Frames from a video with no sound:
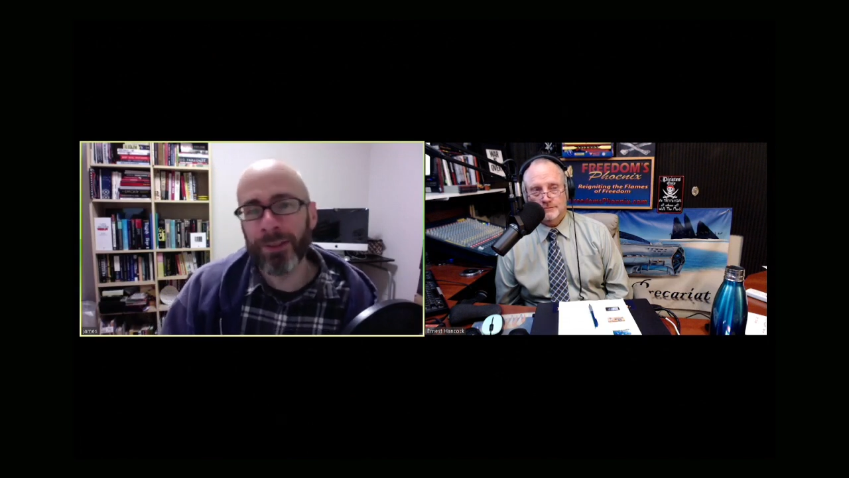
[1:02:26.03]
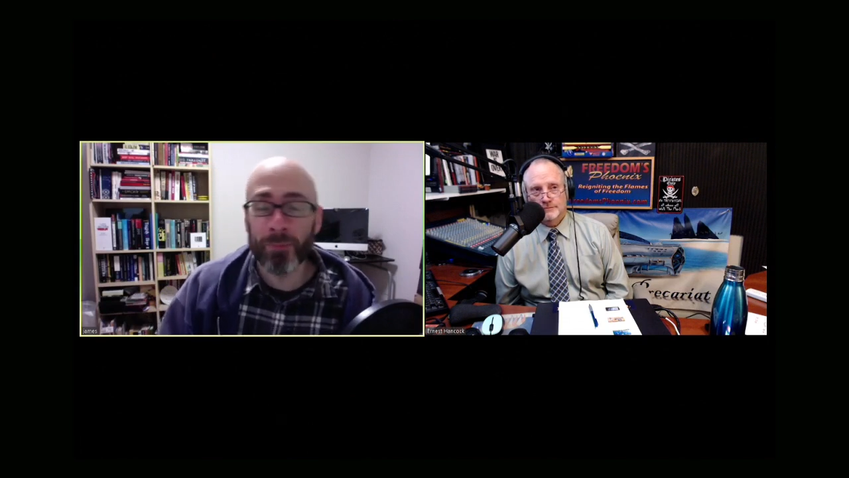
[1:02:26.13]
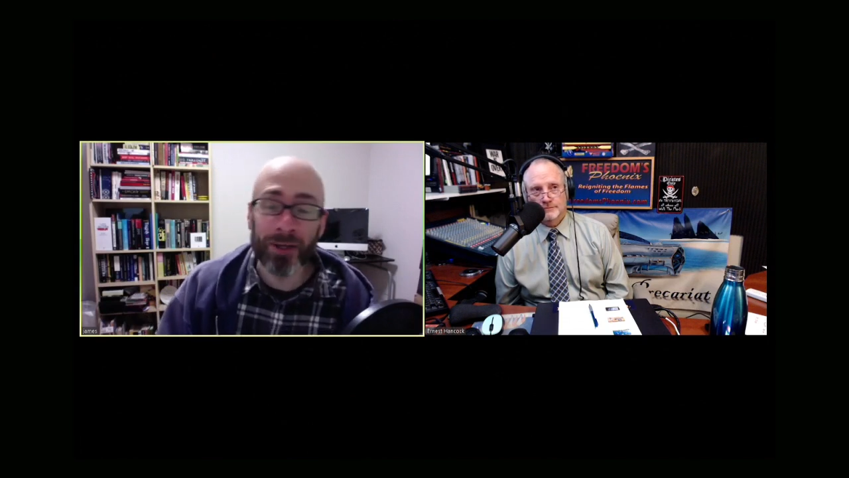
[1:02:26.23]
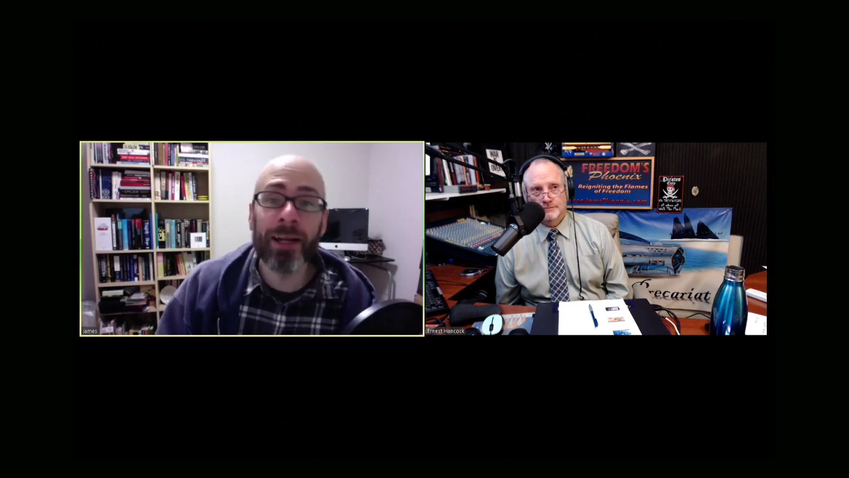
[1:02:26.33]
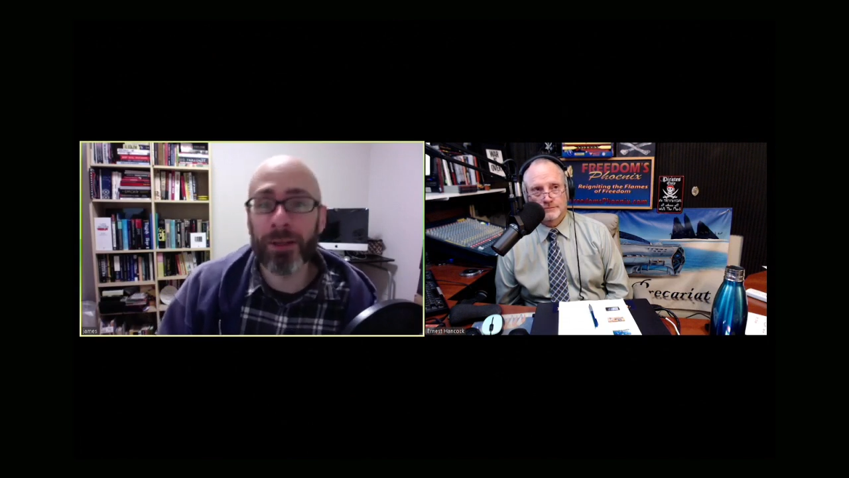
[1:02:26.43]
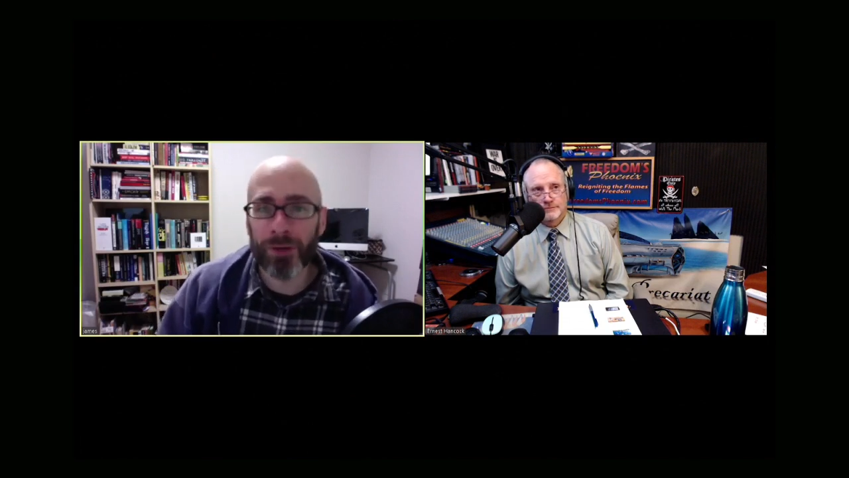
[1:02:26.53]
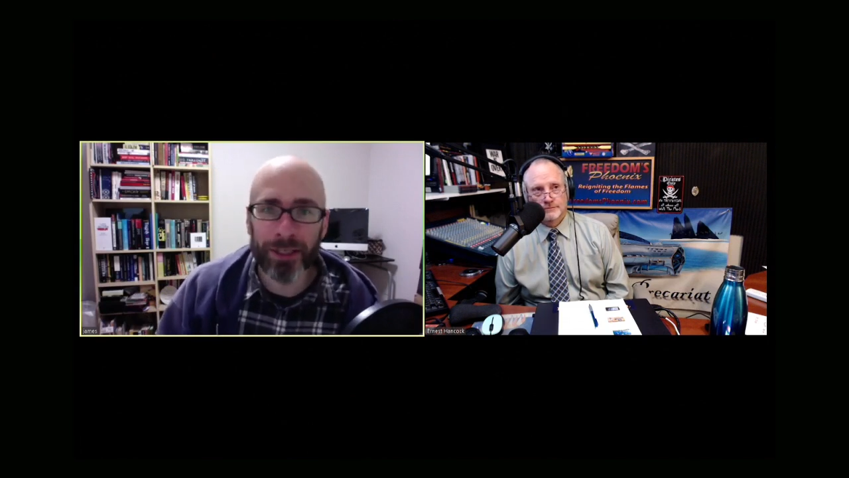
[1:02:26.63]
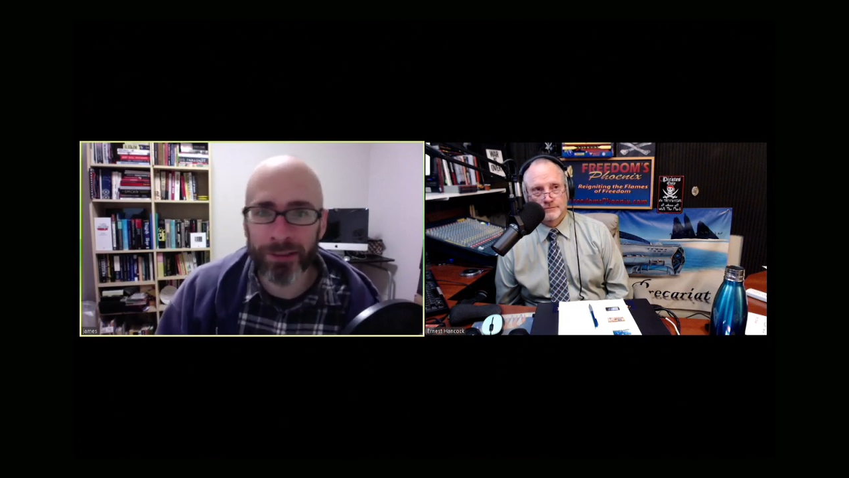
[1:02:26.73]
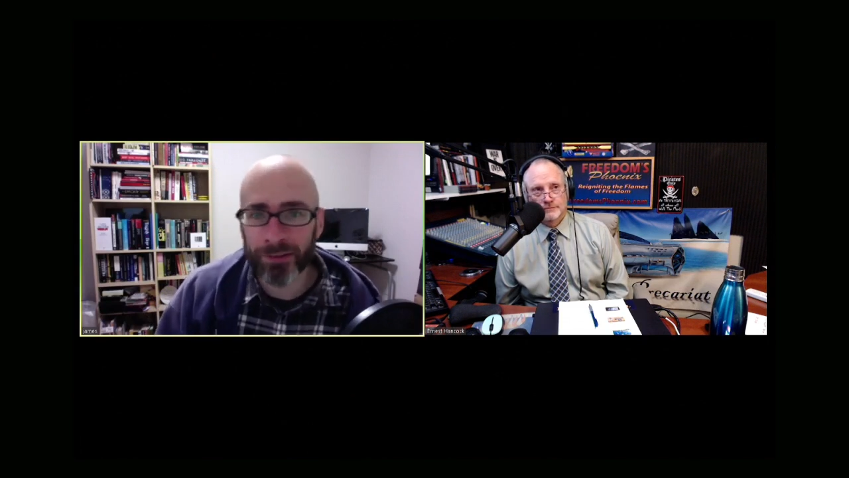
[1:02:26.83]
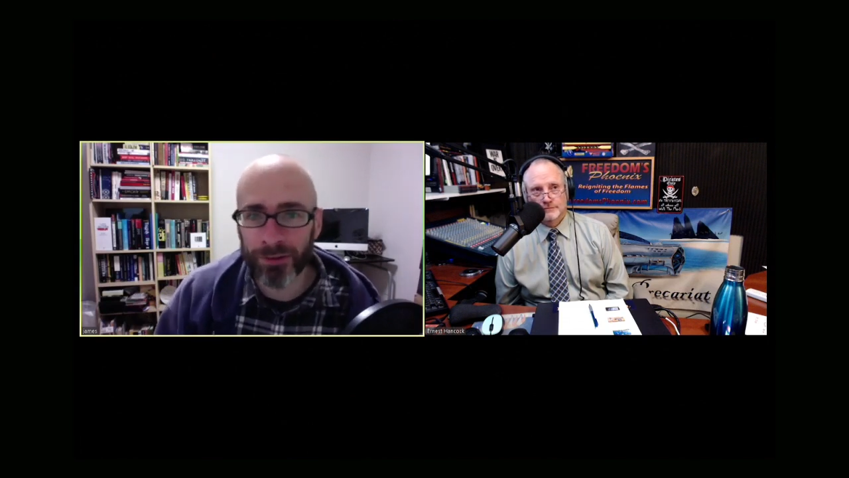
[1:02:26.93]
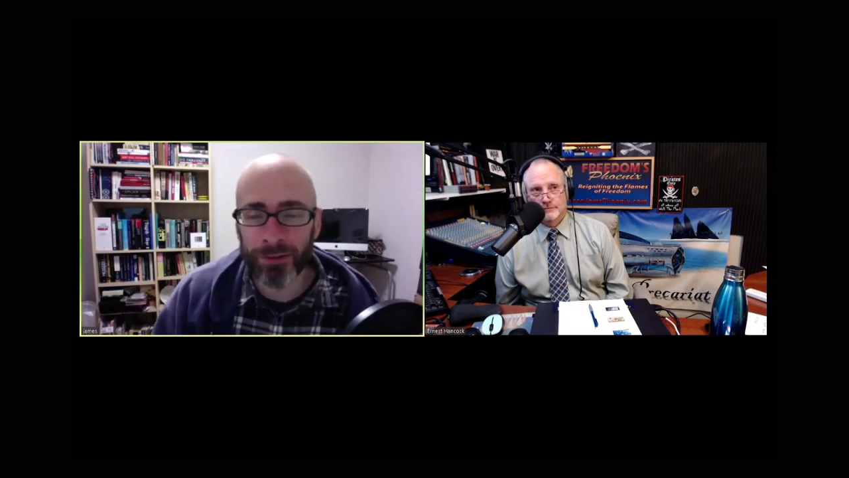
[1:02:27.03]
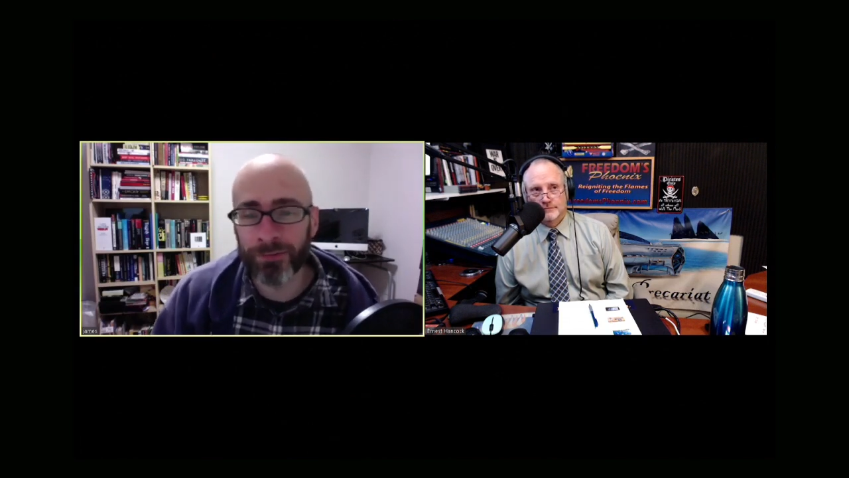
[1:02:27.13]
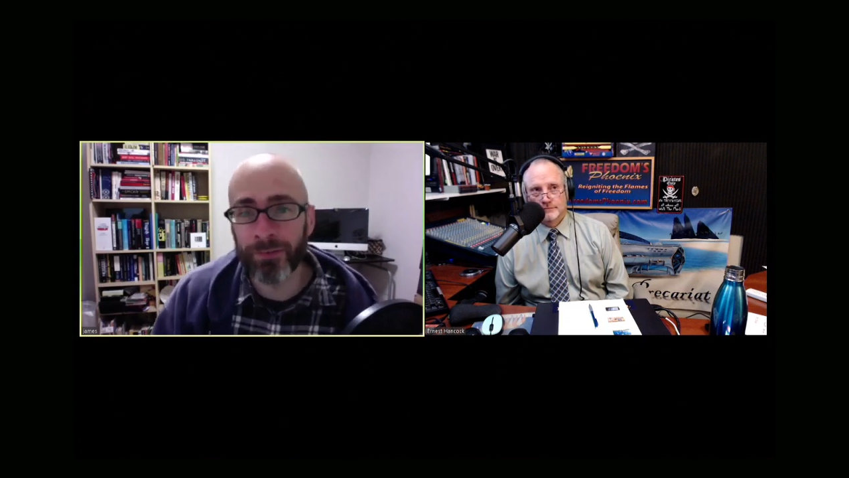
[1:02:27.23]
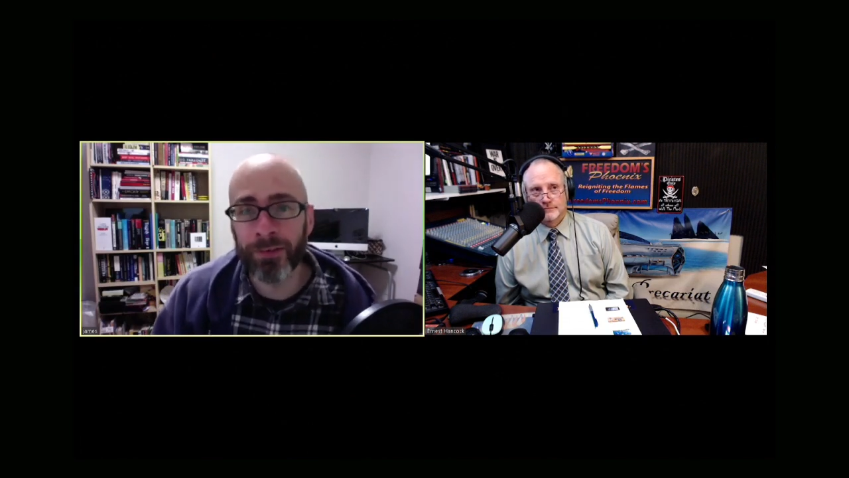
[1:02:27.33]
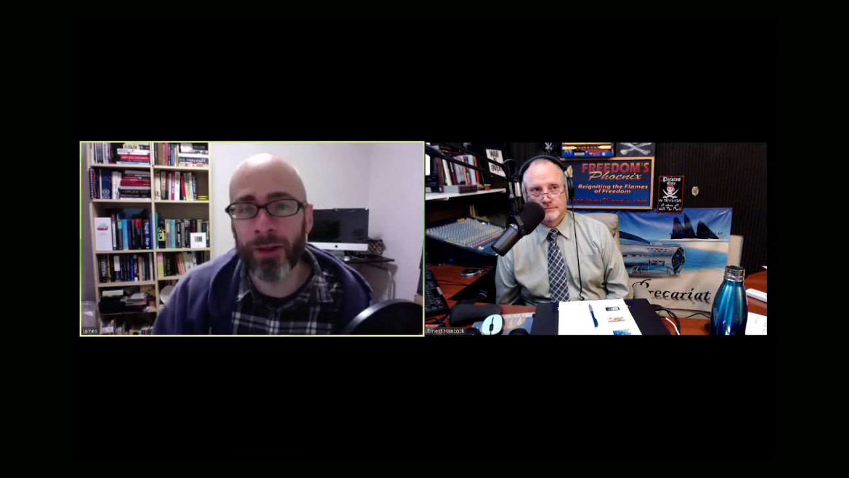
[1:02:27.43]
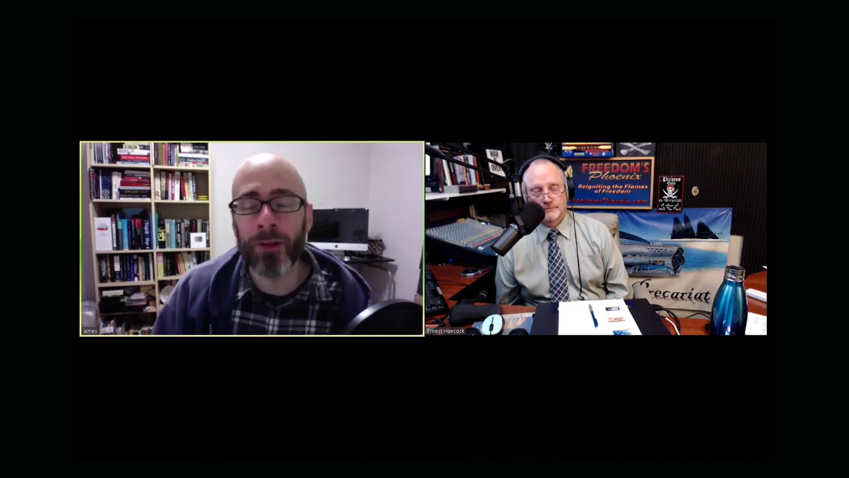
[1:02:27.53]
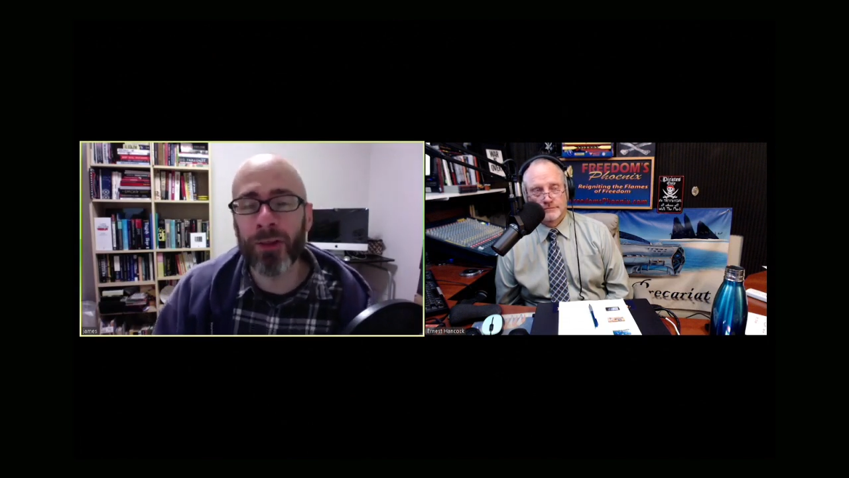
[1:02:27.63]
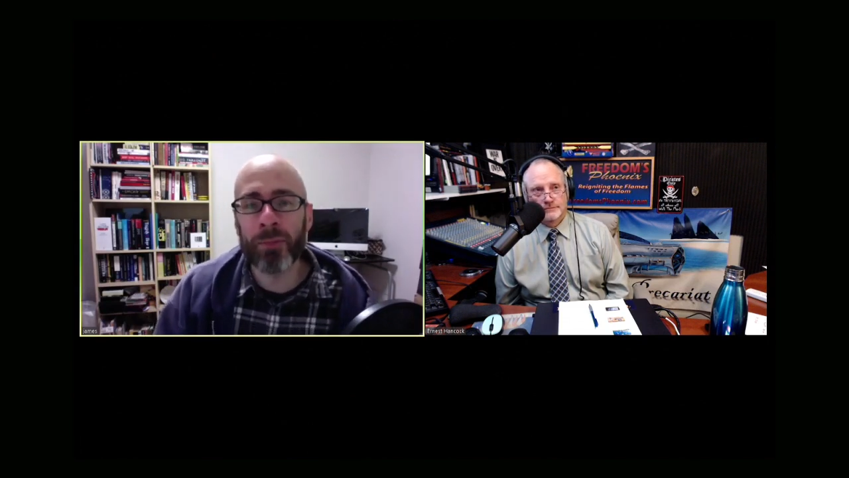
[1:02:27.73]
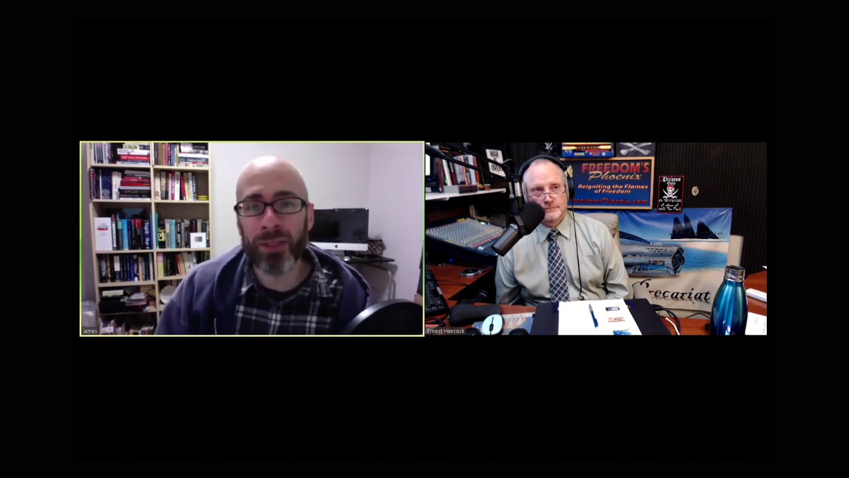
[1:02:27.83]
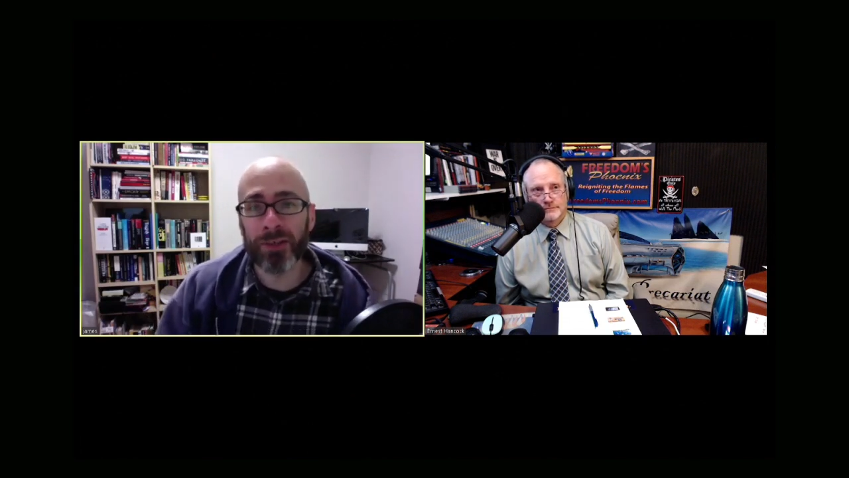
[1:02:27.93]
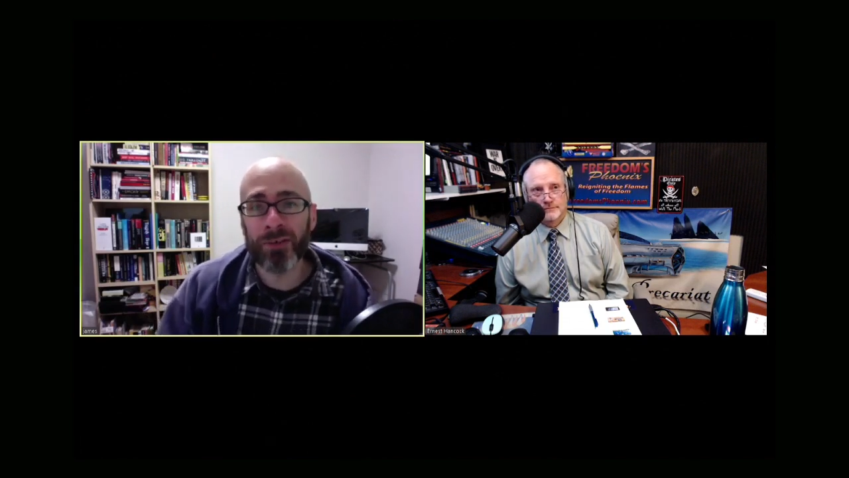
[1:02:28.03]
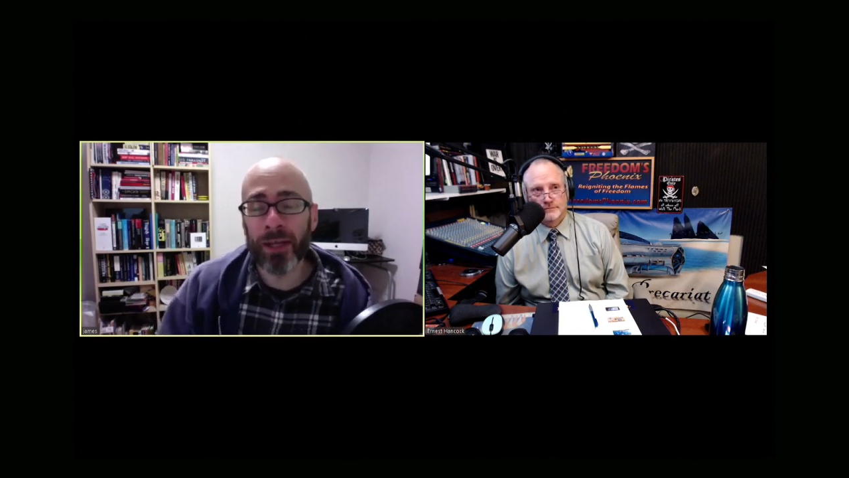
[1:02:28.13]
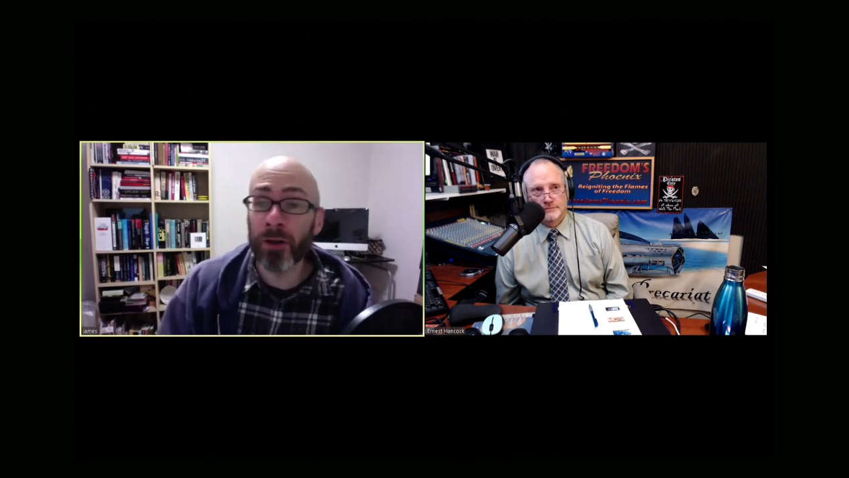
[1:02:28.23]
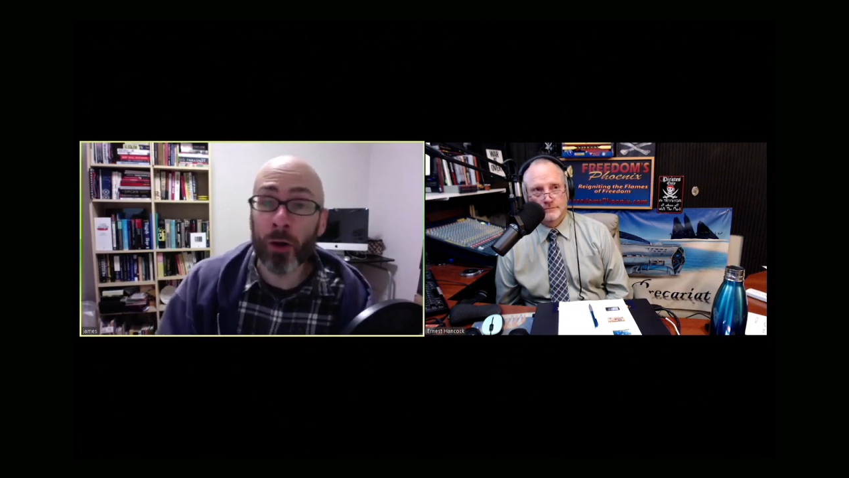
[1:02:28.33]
But anyway, all that being said,